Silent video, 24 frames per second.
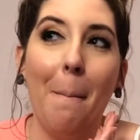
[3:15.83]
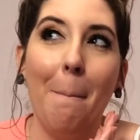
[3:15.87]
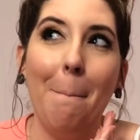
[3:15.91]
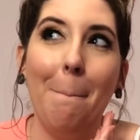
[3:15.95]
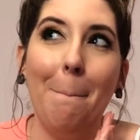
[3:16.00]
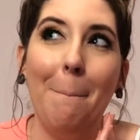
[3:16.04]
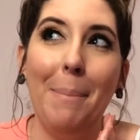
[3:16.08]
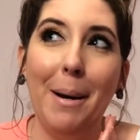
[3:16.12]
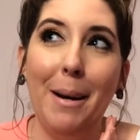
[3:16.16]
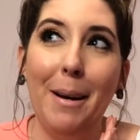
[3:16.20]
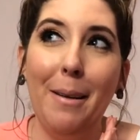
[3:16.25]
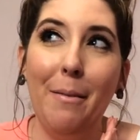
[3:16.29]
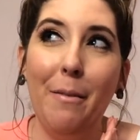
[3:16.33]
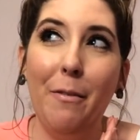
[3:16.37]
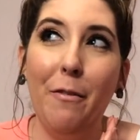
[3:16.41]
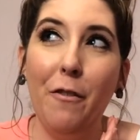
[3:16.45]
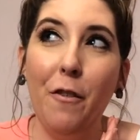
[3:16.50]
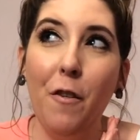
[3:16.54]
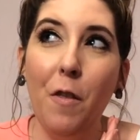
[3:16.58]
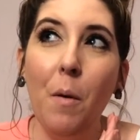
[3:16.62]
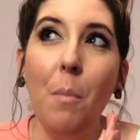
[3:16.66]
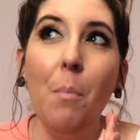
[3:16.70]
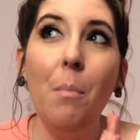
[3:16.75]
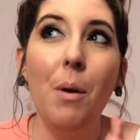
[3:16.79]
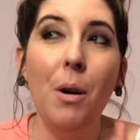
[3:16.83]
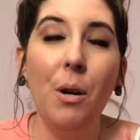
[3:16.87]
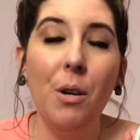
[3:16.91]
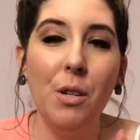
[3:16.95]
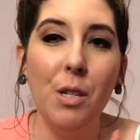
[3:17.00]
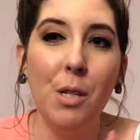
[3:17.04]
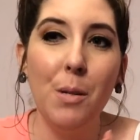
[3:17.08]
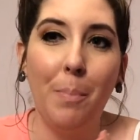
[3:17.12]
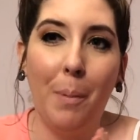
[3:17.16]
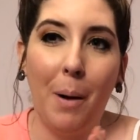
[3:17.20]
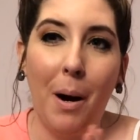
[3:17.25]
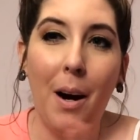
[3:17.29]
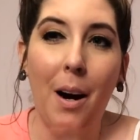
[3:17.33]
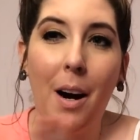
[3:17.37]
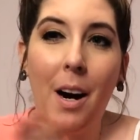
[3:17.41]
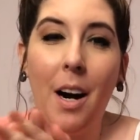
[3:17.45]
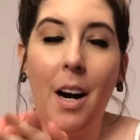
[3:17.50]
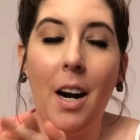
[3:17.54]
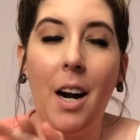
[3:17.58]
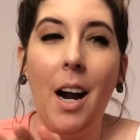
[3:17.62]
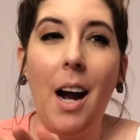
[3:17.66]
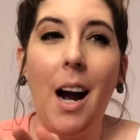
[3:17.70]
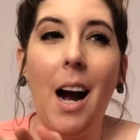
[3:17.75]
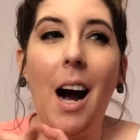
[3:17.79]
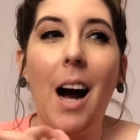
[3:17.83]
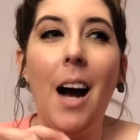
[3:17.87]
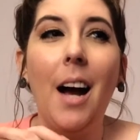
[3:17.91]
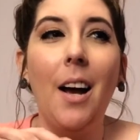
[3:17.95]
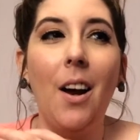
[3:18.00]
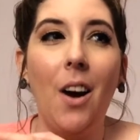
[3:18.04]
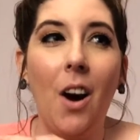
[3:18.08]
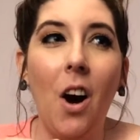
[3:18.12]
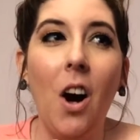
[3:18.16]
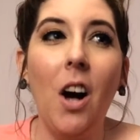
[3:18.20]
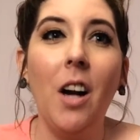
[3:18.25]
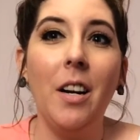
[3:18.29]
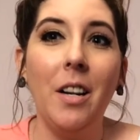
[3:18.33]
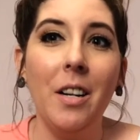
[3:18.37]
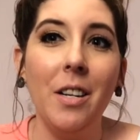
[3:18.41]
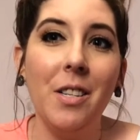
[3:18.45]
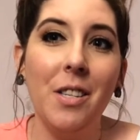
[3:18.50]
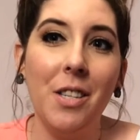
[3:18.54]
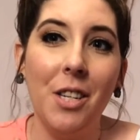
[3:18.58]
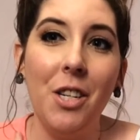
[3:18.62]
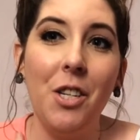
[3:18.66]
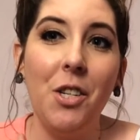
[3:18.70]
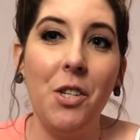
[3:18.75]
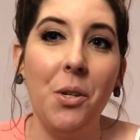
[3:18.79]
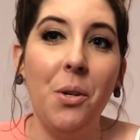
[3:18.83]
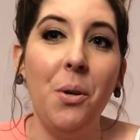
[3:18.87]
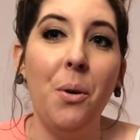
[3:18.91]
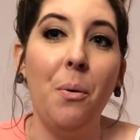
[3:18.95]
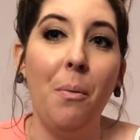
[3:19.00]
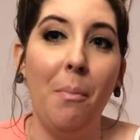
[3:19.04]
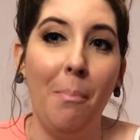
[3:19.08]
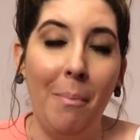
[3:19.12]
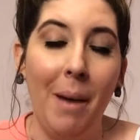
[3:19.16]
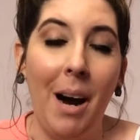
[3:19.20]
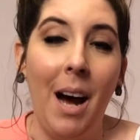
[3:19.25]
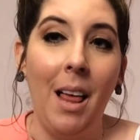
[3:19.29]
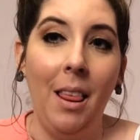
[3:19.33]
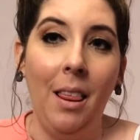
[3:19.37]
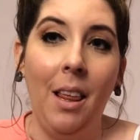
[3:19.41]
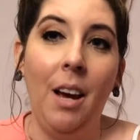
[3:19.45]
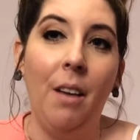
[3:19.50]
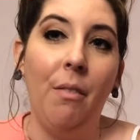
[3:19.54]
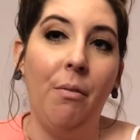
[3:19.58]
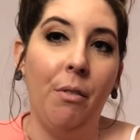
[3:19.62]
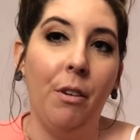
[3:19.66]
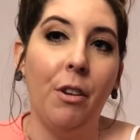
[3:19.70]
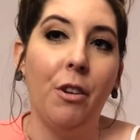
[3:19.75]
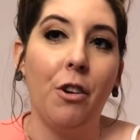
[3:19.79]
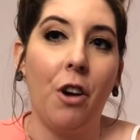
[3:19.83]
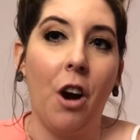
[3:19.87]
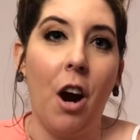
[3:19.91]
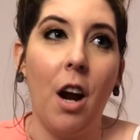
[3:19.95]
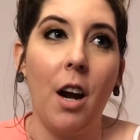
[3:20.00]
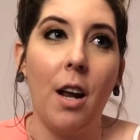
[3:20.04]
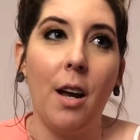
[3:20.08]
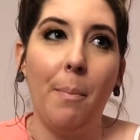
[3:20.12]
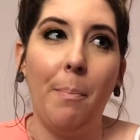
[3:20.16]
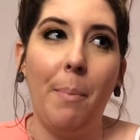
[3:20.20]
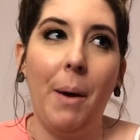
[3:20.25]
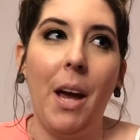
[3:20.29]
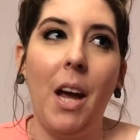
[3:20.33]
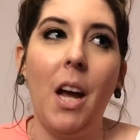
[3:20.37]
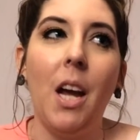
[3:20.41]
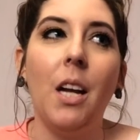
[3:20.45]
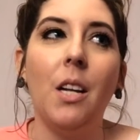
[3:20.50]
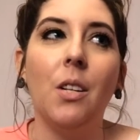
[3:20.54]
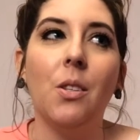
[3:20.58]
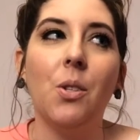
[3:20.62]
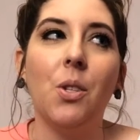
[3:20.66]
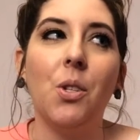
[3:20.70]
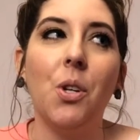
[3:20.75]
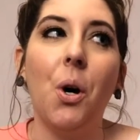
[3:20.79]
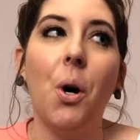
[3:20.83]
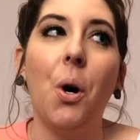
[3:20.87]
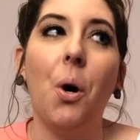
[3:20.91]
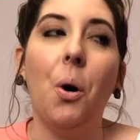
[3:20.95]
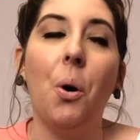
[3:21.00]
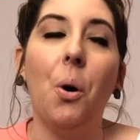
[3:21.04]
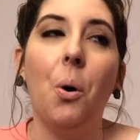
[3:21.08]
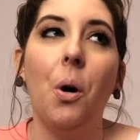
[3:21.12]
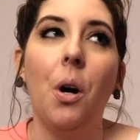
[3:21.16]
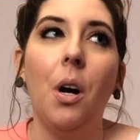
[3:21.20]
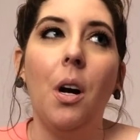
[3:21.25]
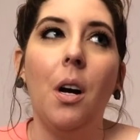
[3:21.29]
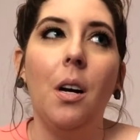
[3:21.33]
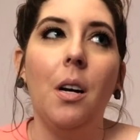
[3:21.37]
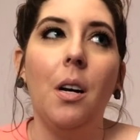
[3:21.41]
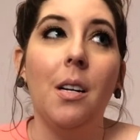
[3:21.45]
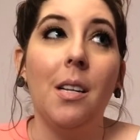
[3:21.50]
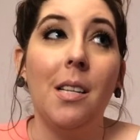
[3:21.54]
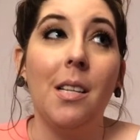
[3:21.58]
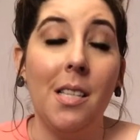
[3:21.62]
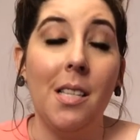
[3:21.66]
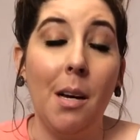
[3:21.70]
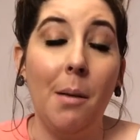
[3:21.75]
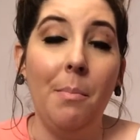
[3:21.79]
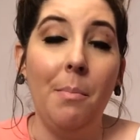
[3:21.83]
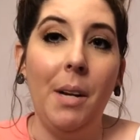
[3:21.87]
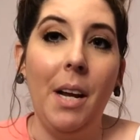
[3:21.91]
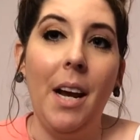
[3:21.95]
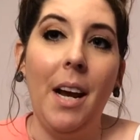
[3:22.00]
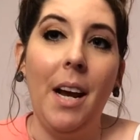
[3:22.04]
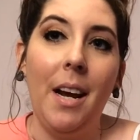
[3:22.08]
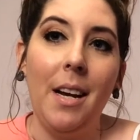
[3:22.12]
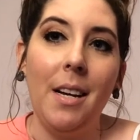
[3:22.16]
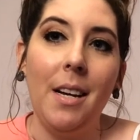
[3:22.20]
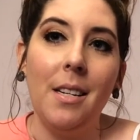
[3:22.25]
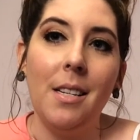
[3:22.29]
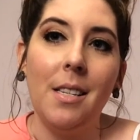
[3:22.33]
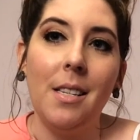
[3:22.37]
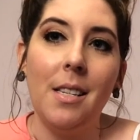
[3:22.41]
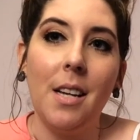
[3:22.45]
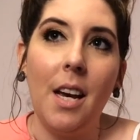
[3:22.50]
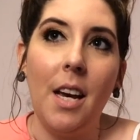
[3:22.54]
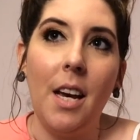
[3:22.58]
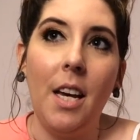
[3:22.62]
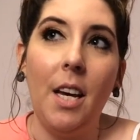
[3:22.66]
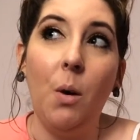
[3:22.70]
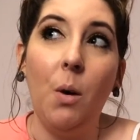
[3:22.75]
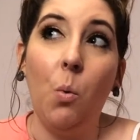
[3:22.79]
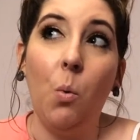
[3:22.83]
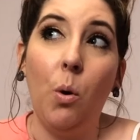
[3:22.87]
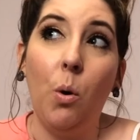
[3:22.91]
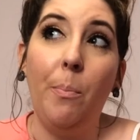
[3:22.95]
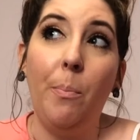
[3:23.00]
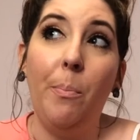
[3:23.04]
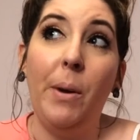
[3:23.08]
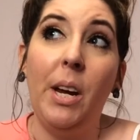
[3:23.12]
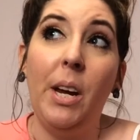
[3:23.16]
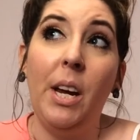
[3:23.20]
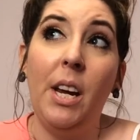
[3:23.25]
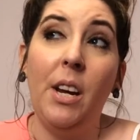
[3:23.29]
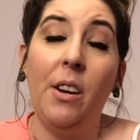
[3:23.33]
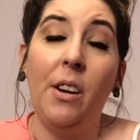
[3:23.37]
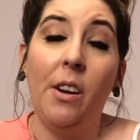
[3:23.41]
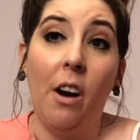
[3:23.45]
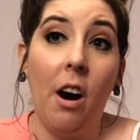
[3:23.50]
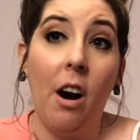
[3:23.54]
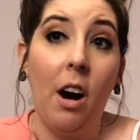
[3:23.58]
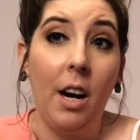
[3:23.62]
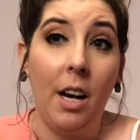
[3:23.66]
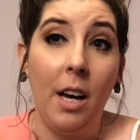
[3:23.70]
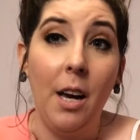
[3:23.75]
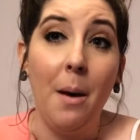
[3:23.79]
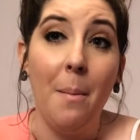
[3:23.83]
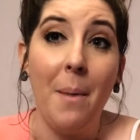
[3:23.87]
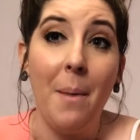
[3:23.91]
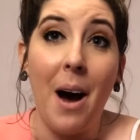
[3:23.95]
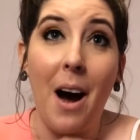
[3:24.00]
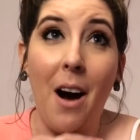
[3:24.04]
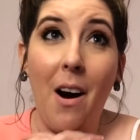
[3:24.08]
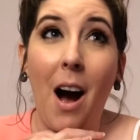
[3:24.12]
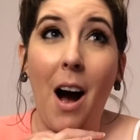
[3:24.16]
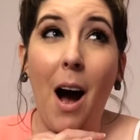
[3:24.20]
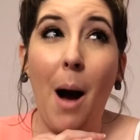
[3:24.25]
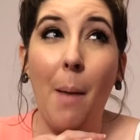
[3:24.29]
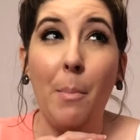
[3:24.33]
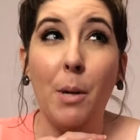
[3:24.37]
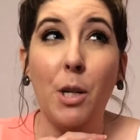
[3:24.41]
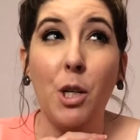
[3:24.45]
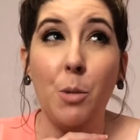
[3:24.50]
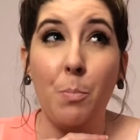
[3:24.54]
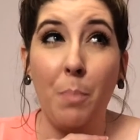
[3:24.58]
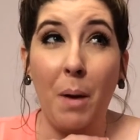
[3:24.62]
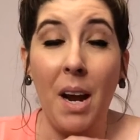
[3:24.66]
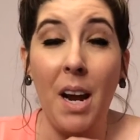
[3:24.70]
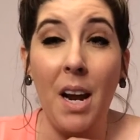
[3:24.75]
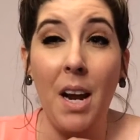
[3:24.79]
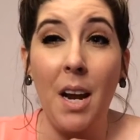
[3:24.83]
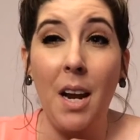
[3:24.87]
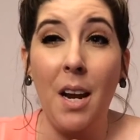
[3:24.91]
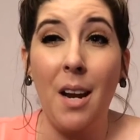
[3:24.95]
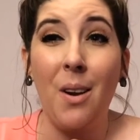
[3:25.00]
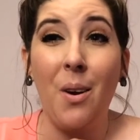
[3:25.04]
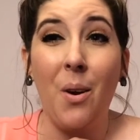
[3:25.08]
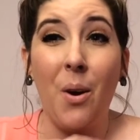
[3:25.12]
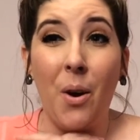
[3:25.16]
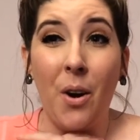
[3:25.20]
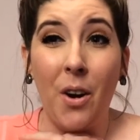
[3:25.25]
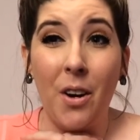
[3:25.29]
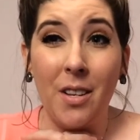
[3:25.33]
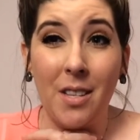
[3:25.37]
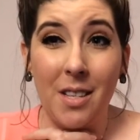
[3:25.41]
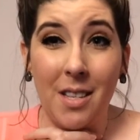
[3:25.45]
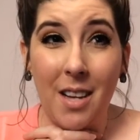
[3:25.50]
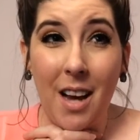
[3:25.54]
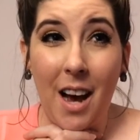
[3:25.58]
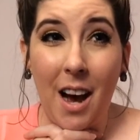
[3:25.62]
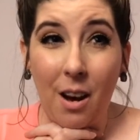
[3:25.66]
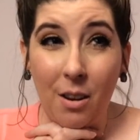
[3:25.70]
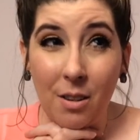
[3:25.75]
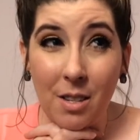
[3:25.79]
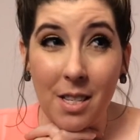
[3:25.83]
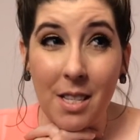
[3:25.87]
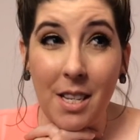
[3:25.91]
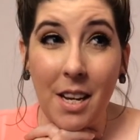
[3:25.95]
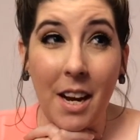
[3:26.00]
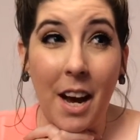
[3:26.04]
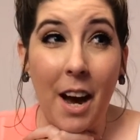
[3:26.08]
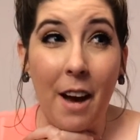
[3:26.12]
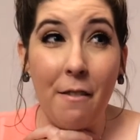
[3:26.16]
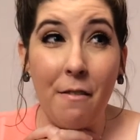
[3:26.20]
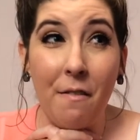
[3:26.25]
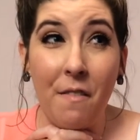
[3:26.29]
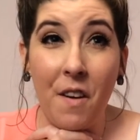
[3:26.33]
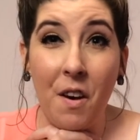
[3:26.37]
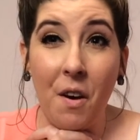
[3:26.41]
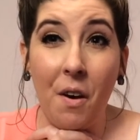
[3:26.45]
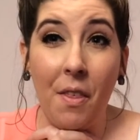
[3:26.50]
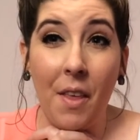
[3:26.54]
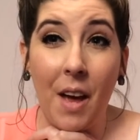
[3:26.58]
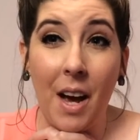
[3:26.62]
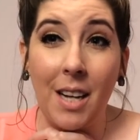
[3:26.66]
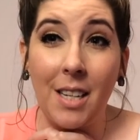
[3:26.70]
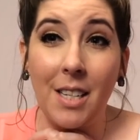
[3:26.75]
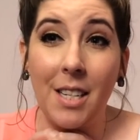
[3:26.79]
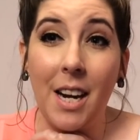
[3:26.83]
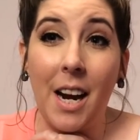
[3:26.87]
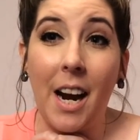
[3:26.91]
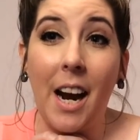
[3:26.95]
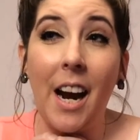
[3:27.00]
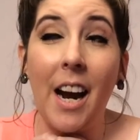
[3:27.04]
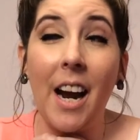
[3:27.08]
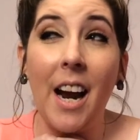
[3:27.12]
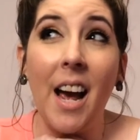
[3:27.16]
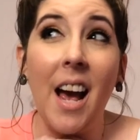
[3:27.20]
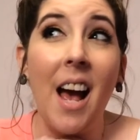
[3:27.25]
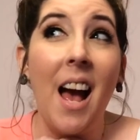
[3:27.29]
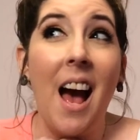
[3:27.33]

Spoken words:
But for the most part, I honestly do my life with chronic pain. So some days it will be talking about how much pain or how sick I feel that day.